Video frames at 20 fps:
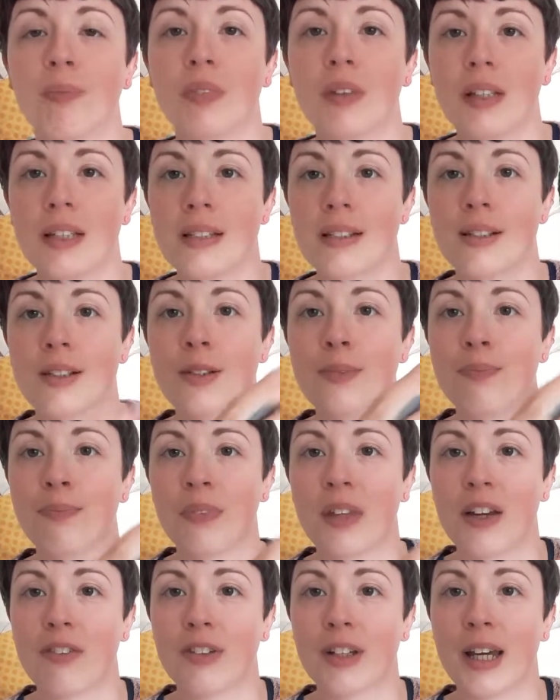little
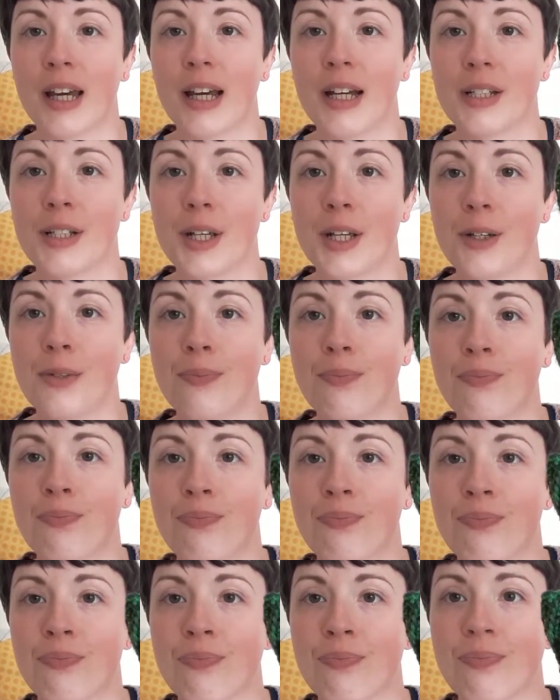avocado
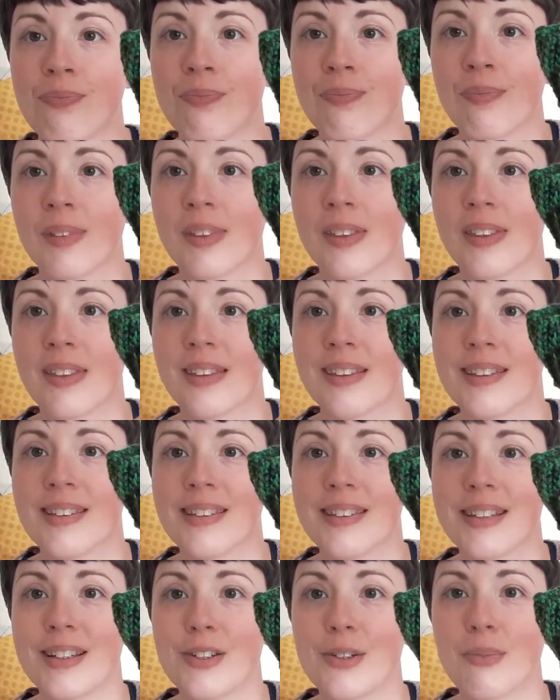
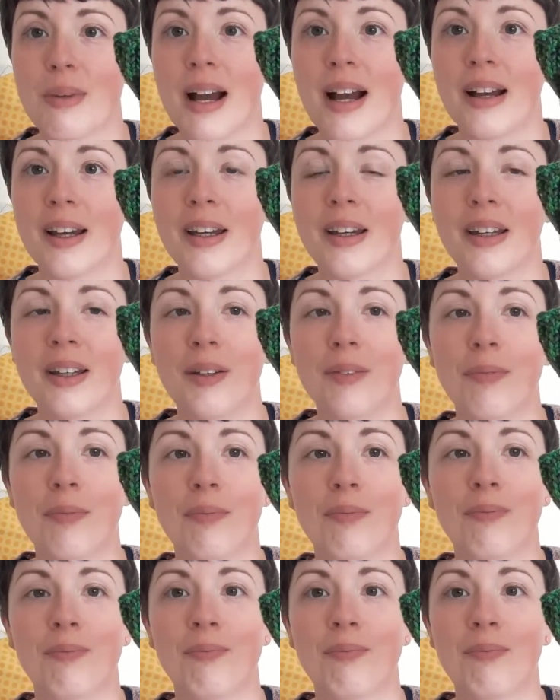stitch marker
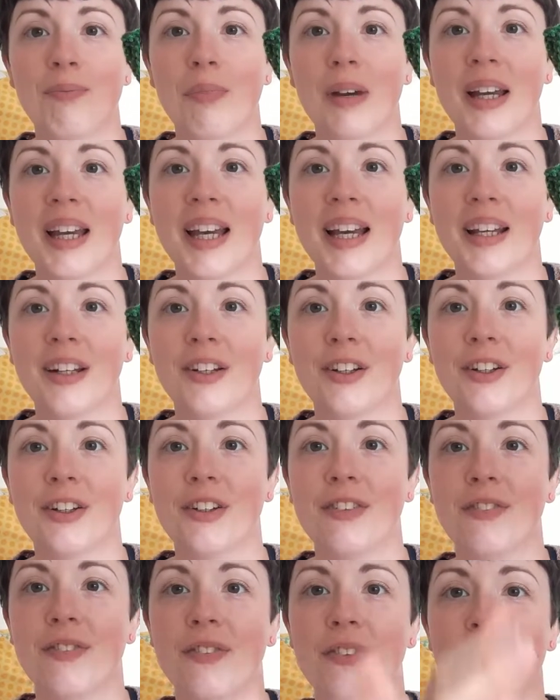by Hannah
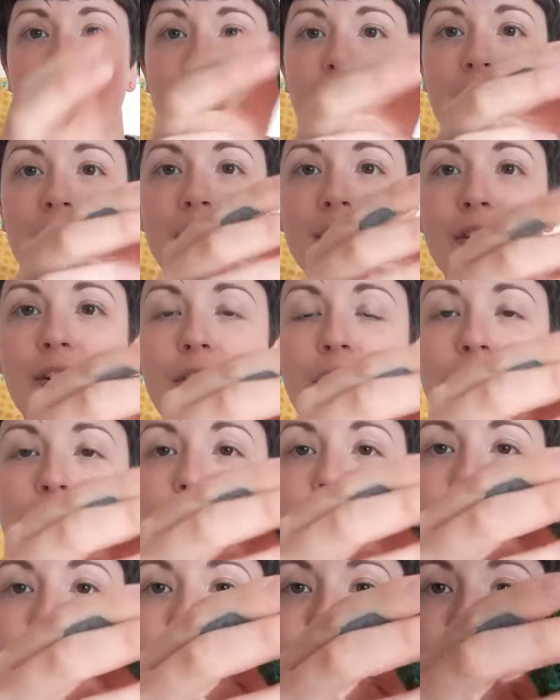of the Corner of
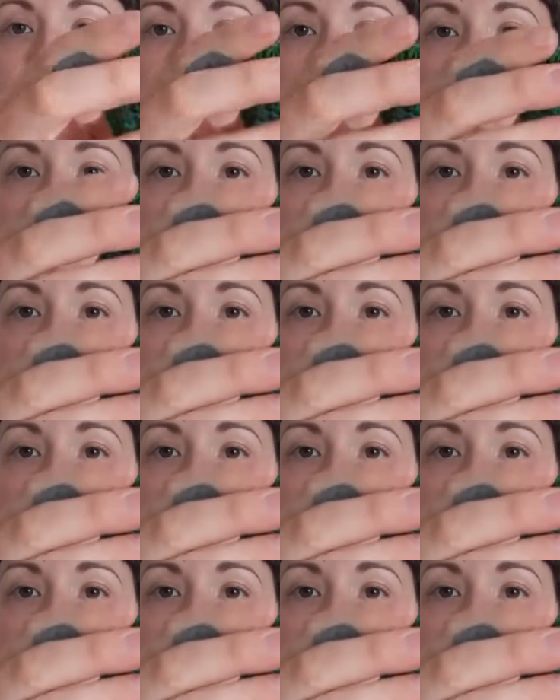Craft.